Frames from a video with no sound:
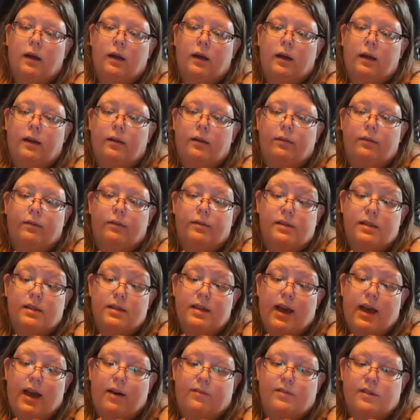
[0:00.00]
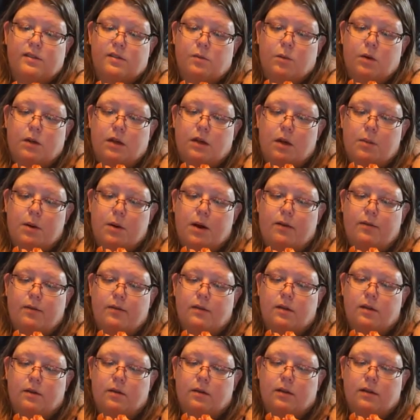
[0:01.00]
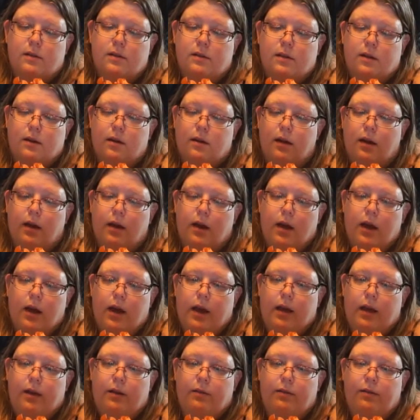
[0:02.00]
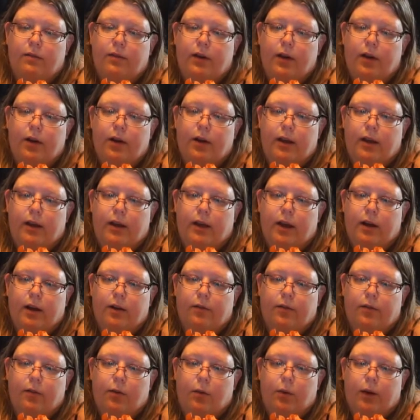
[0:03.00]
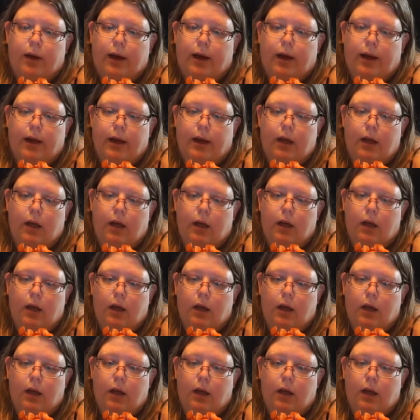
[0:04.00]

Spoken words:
And see, the F doesn't want to come off, so let's see. In a very careful way.